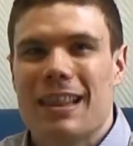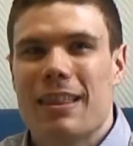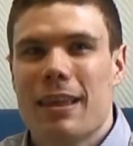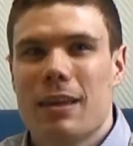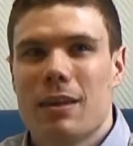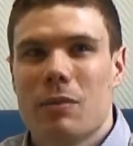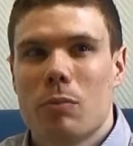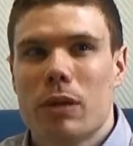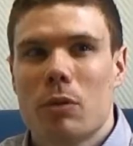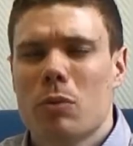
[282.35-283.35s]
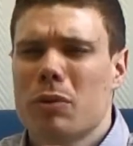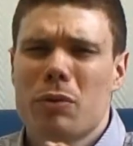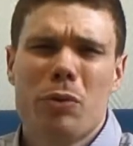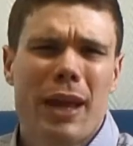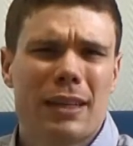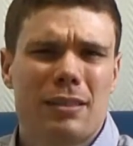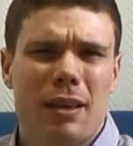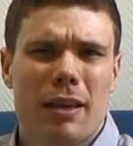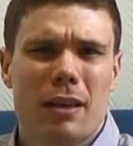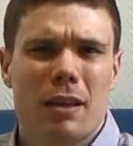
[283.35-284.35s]
Then we go, ooh, you can't
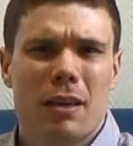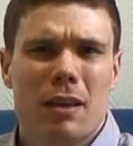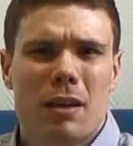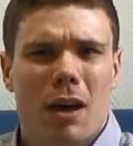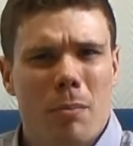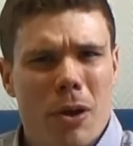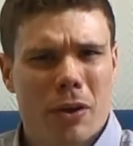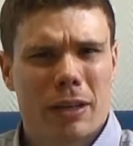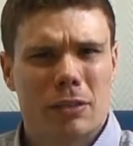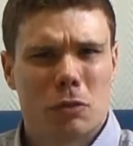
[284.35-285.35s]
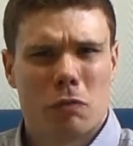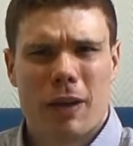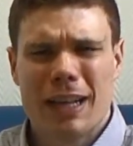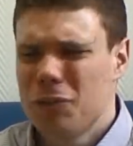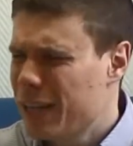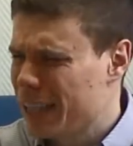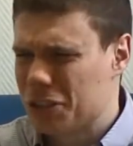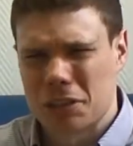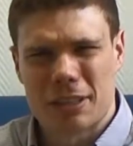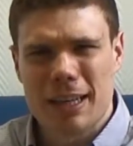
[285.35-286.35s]
say Americans are fat, you can't
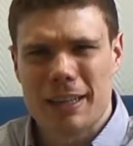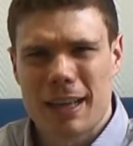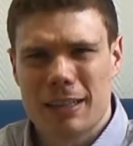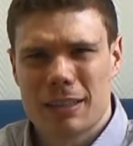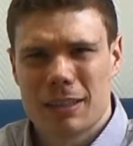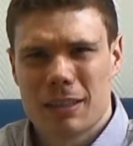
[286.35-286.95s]
just say that.